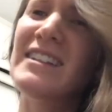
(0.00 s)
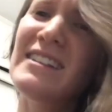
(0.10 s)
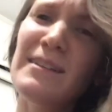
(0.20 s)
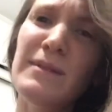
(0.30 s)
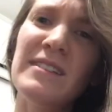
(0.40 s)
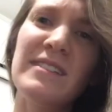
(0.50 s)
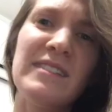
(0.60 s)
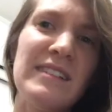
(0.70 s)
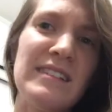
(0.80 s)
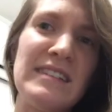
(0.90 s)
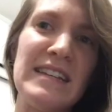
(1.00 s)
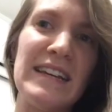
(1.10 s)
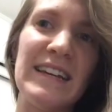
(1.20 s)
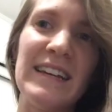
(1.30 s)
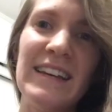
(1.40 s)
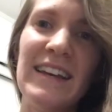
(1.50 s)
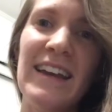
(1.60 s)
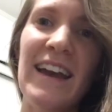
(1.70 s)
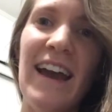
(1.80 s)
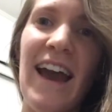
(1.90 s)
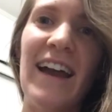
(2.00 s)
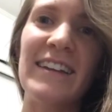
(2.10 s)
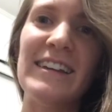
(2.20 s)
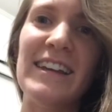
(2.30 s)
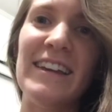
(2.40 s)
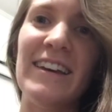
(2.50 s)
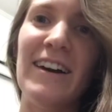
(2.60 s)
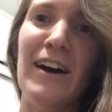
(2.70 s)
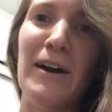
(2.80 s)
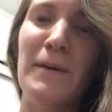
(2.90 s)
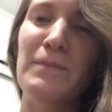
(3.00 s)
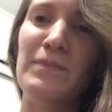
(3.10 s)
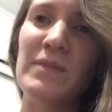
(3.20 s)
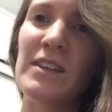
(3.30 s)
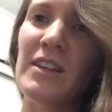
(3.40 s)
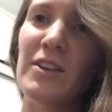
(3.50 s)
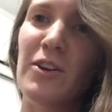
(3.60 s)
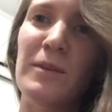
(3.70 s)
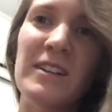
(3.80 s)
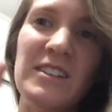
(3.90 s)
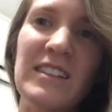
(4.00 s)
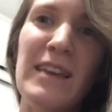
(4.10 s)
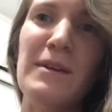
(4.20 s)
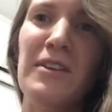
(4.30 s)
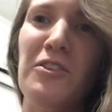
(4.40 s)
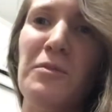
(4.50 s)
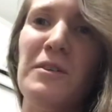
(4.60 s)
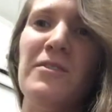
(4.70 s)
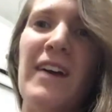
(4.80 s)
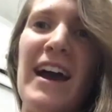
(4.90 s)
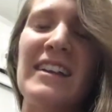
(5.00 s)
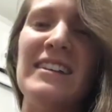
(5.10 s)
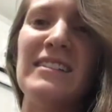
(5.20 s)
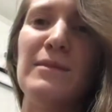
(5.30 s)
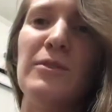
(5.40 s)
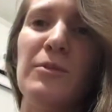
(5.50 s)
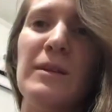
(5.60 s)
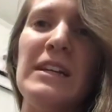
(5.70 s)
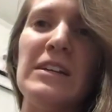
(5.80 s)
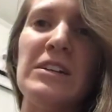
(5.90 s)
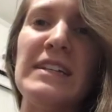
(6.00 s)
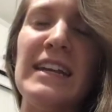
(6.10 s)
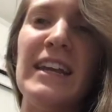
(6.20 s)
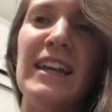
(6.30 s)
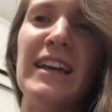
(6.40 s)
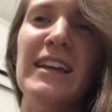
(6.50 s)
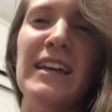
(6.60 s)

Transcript: It didn't give me cystic acne, um, you know, but it just gave me a little bit of acne. It seemed a little bit irritating.